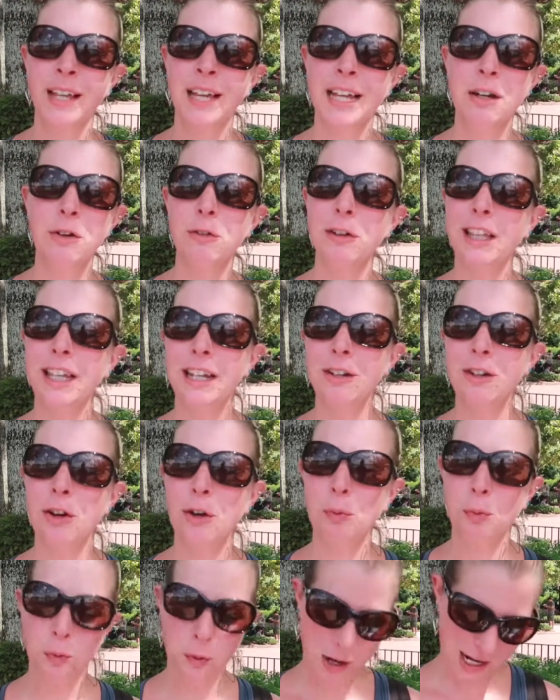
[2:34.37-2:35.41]
I don't really
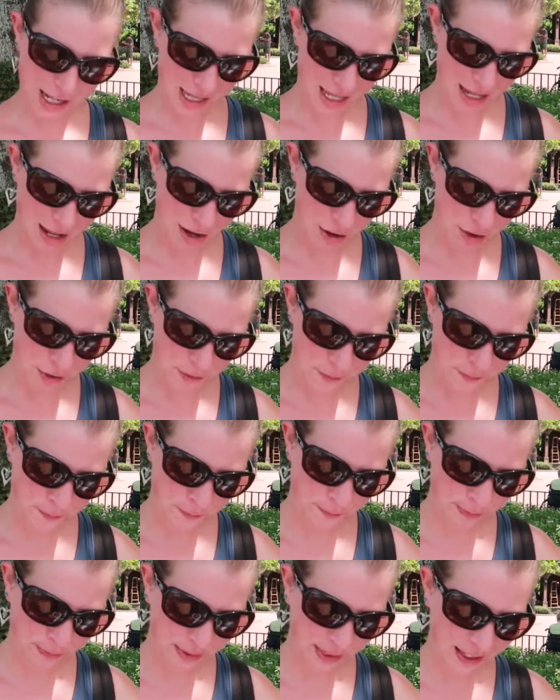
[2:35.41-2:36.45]
know what though. I
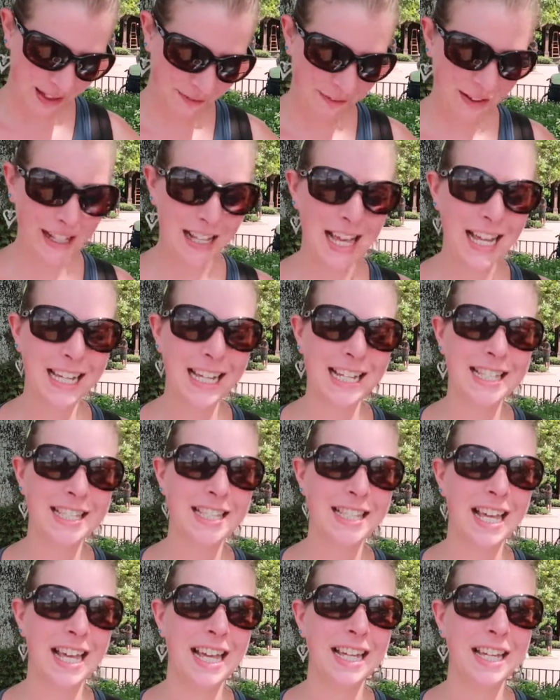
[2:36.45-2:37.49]
feel like
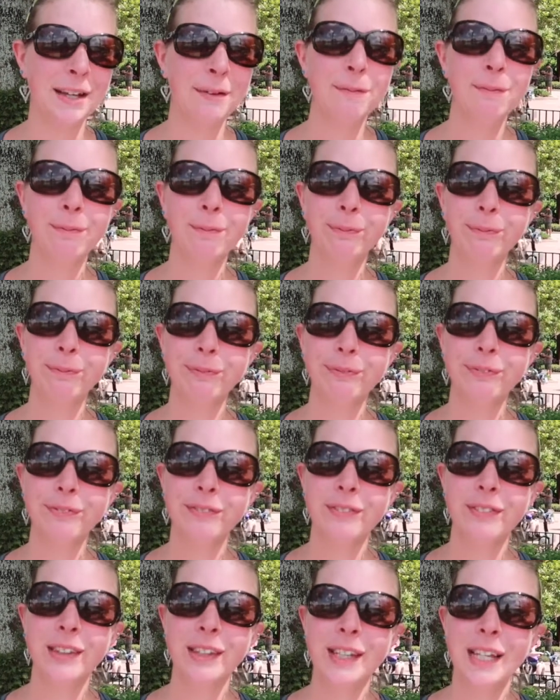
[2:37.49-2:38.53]
it's like
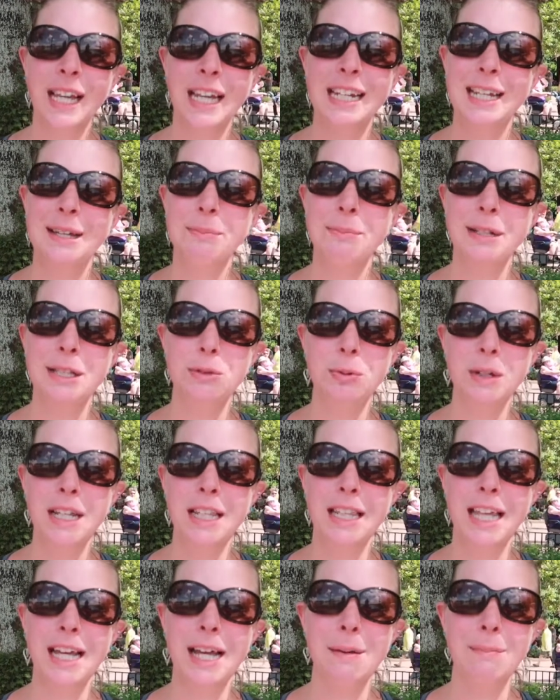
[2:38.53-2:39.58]
an
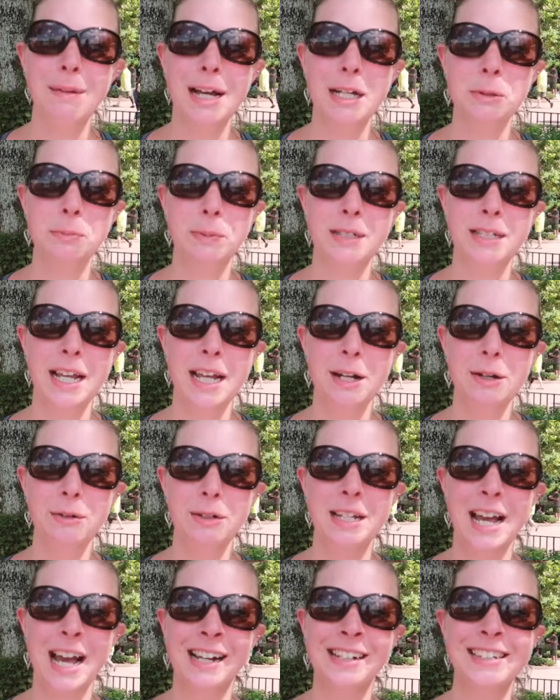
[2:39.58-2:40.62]
in-between, like a mashed potato
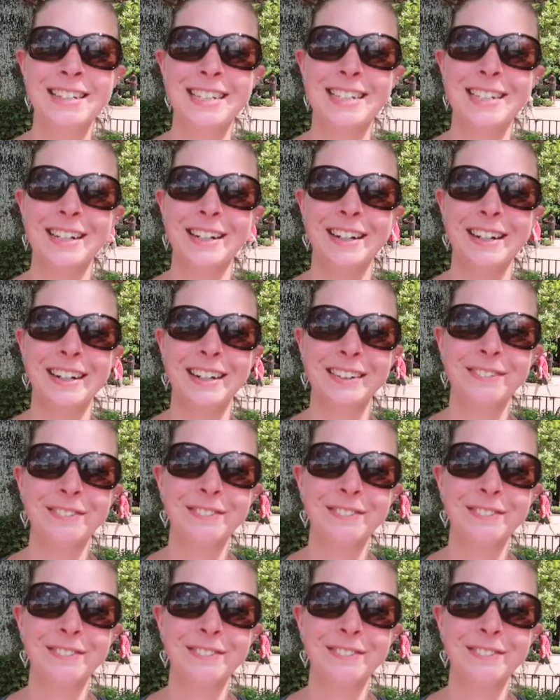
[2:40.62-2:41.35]
texture.